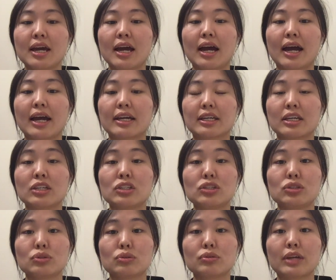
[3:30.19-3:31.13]
I can
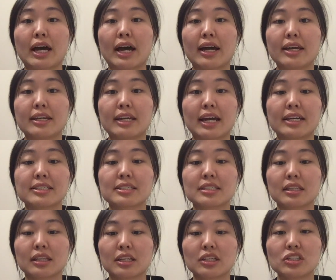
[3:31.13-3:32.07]
do that in
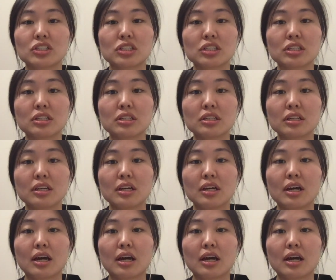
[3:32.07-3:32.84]
isolation,